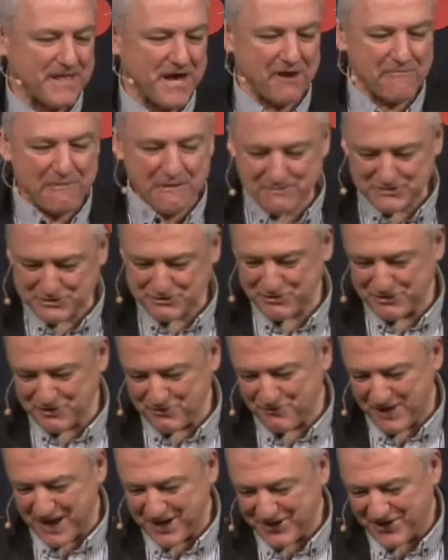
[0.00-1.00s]
I remember talking
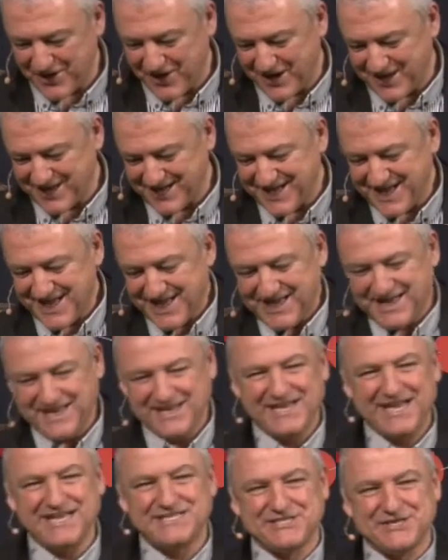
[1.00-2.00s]
to one guy,
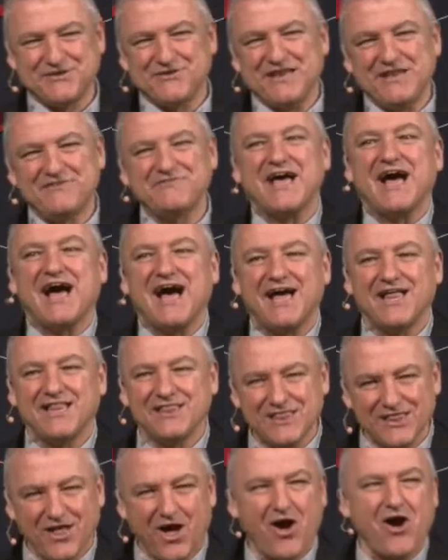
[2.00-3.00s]
he'd, he'd sort of lived a
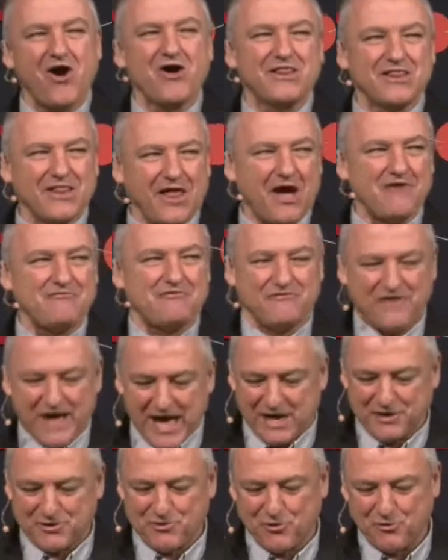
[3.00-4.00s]
long life of
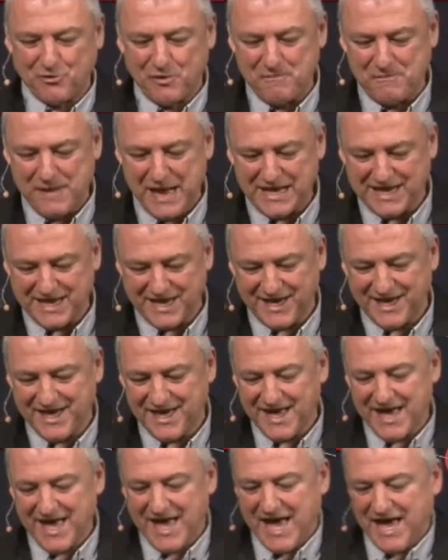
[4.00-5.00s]
hardcore rebellion.
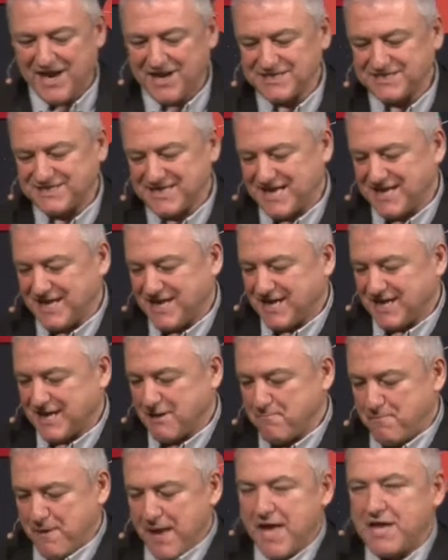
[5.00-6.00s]
And I said,
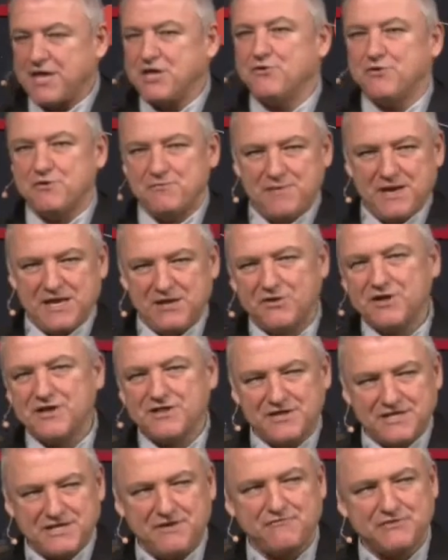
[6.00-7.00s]
compare you and me. Look
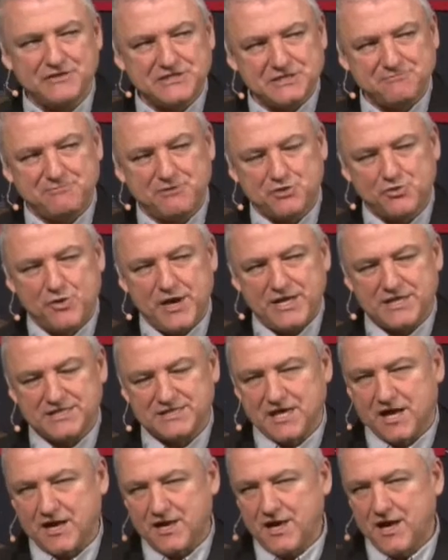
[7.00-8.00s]
at the differences between
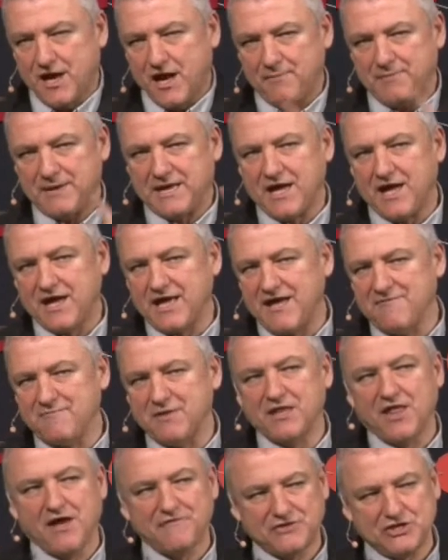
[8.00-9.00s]
us. I, I, became, I, gave
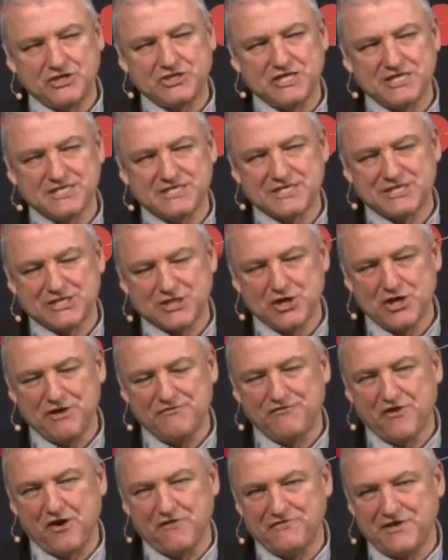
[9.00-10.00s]
my life to Jesus
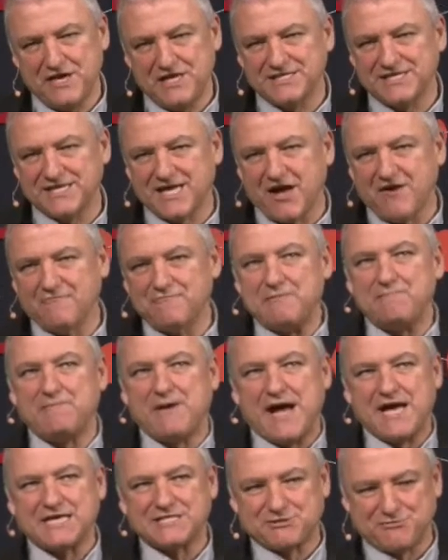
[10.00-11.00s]
35 years ago. I've been
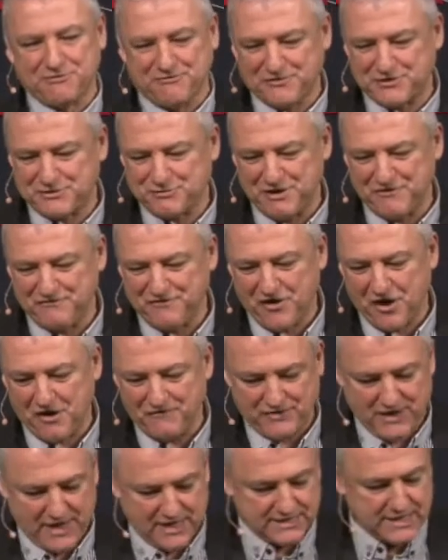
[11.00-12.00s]
pastoring for
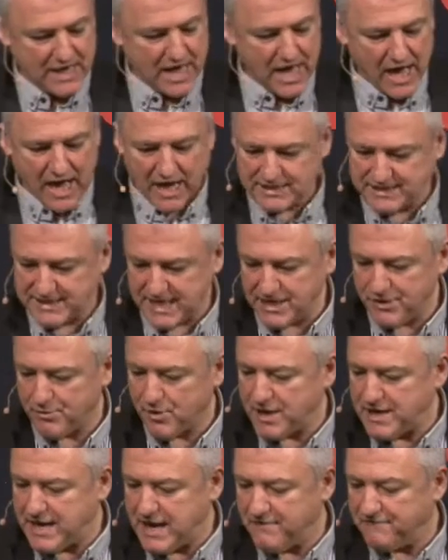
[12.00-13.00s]
25 years. I tell you
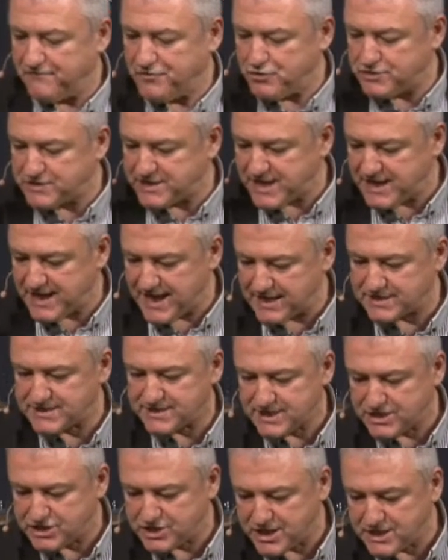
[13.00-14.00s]
right now, if you said
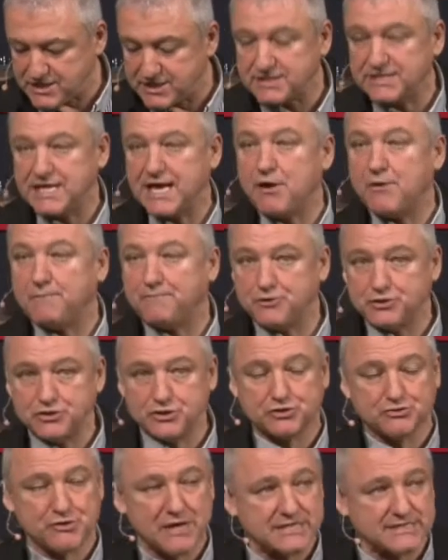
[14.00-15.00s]
yes to Jesus now and put
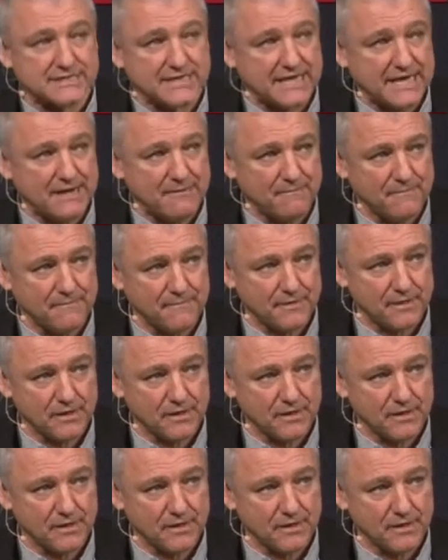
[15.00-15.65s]
your trust in him,